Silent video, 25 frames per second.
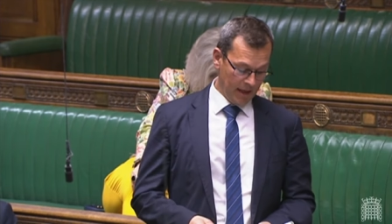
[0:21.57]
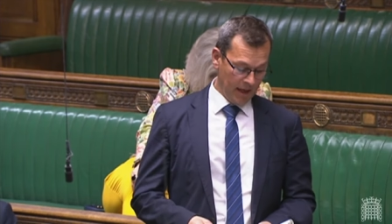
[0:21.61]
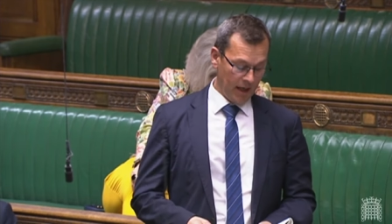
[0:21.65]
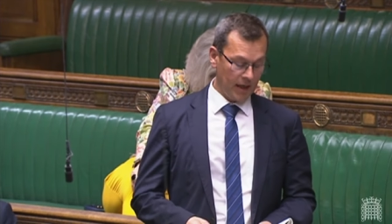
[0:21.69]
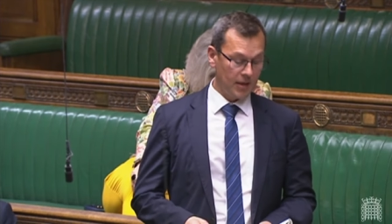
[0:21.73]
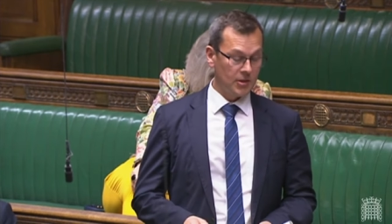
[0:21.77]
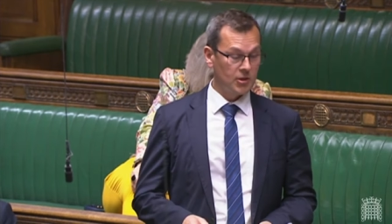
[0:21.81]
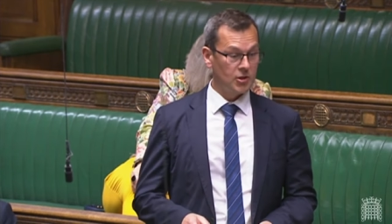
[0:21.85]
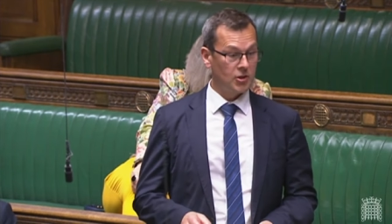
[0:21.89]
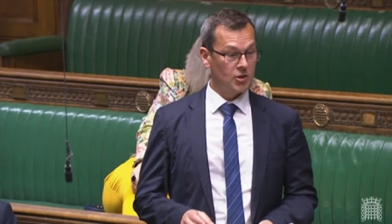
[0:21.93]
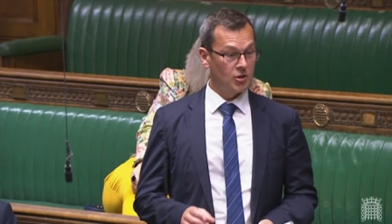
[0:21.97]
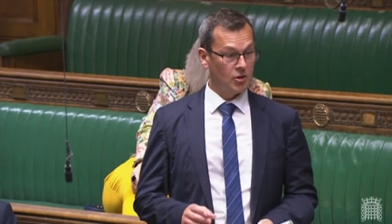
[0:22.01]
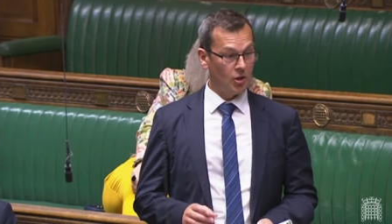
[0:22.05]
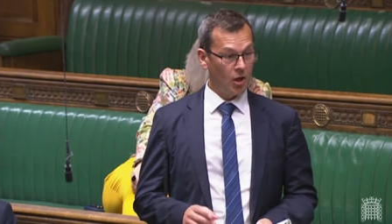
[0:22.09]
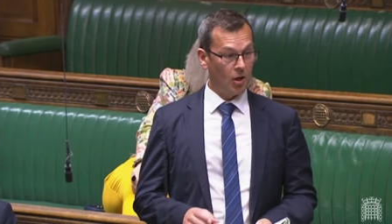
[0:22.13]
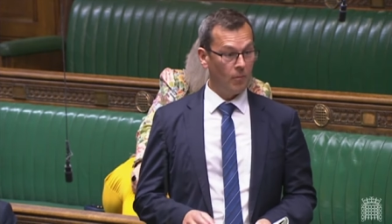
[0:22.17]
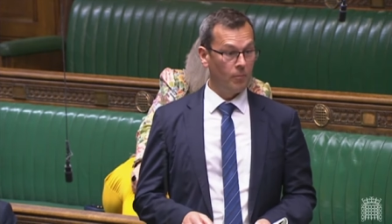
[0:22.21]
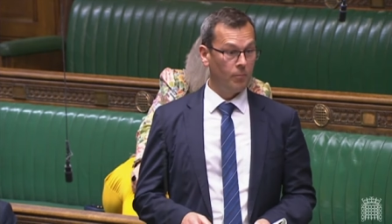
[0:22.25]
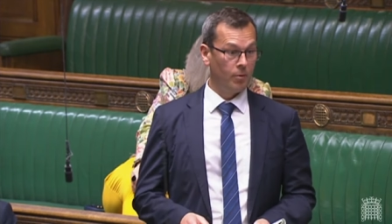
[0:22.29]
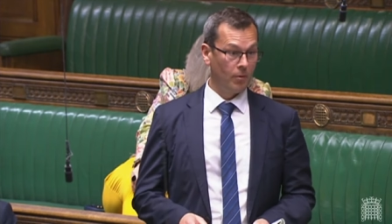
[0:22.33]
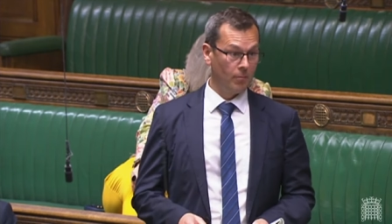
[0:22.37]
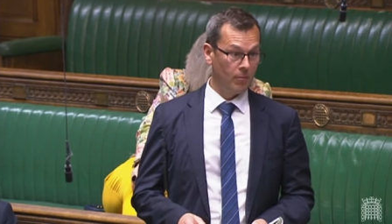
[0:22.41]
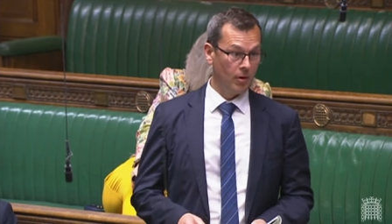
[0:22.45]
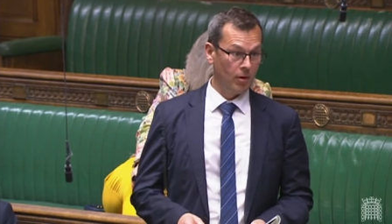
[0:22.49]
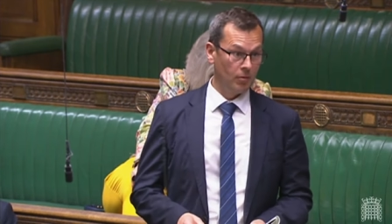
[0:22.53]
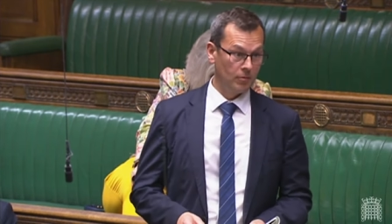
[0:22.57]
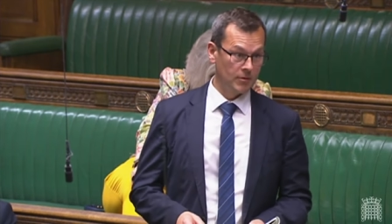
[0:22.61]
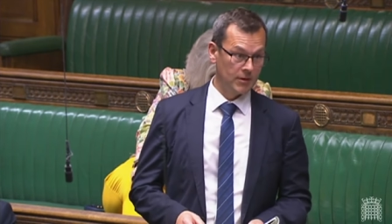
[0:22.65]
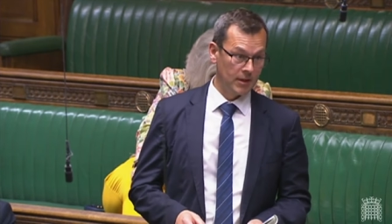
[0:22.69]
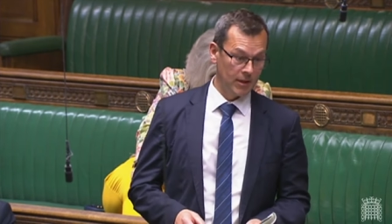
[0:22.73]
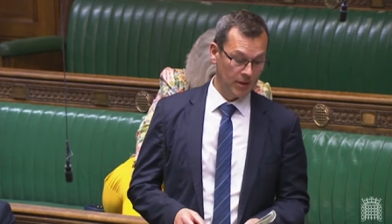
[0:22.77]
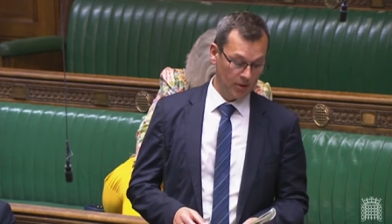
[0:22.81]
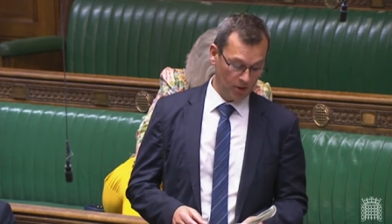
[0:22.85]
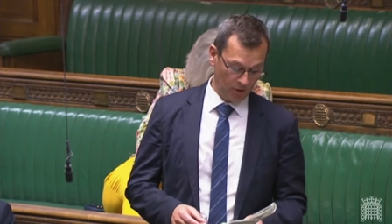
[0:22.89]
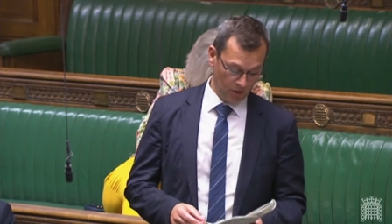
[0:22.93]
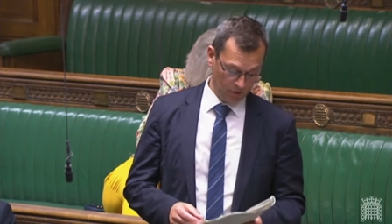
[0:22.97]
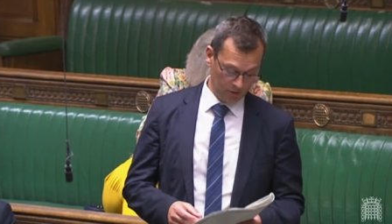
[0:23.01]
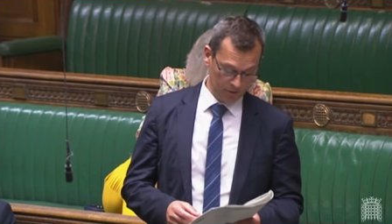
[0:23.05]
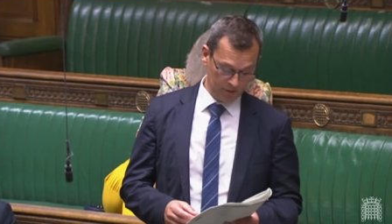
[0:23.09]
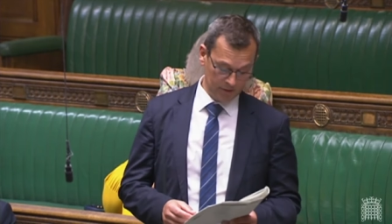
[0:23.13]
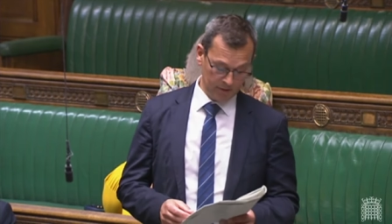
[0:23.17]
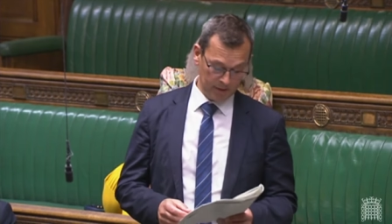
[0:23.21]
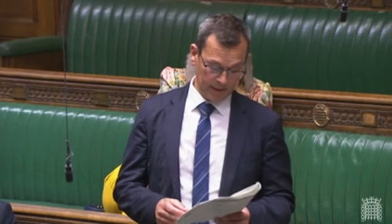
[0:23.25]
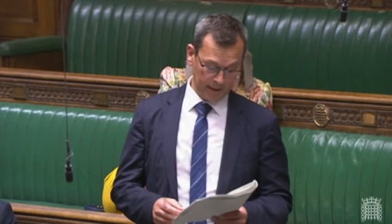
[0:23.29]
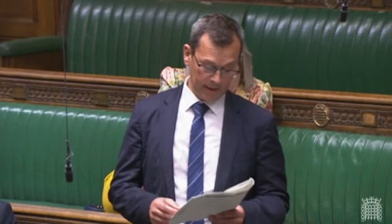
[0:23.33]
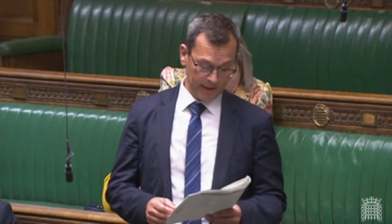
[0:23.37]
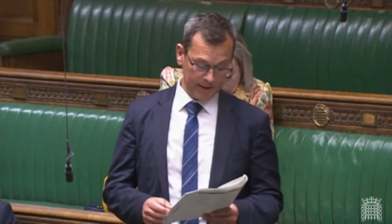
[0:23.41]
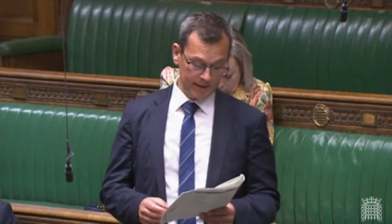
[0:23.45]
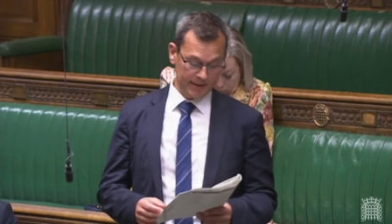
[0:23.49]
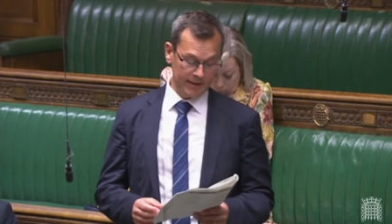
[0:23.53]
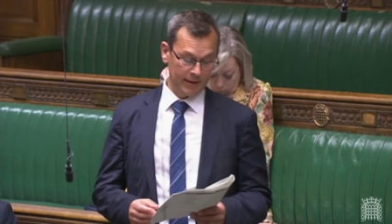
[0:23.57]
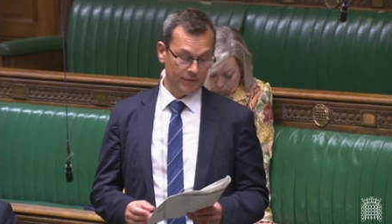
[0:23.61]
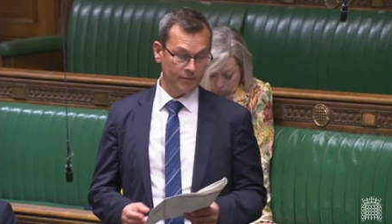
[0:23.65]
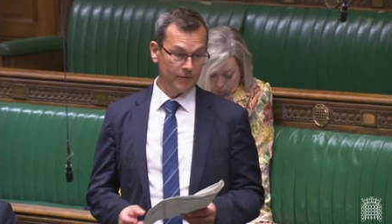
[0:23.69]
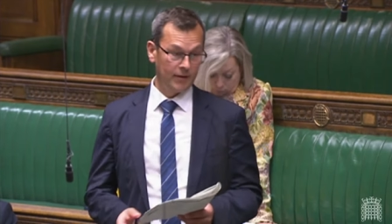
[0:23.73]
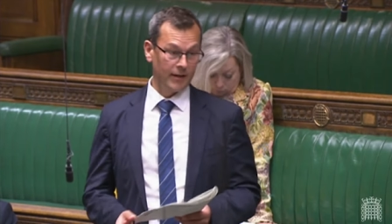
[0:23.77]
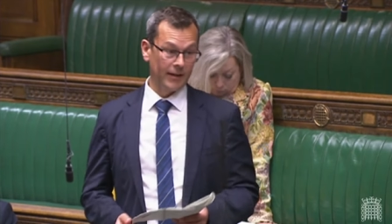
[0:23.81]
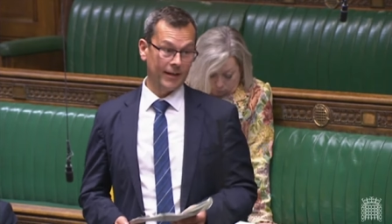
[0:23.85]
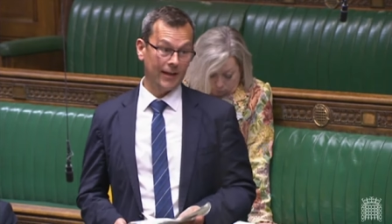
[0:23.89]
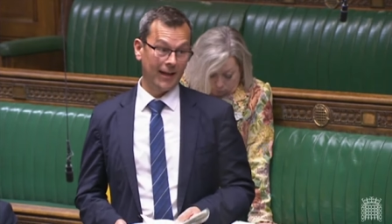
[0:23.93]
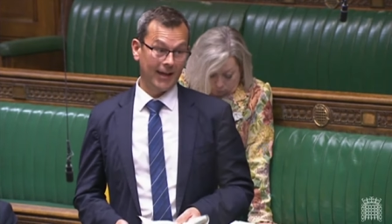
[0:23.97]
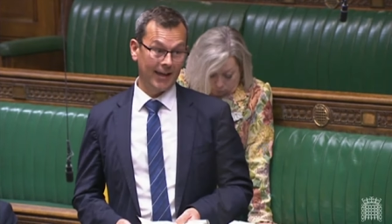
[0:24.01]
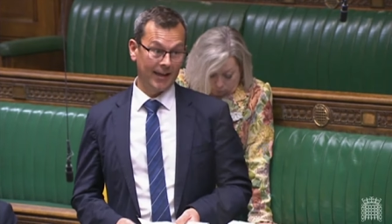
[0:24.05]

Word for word: and stopped promoting unscientific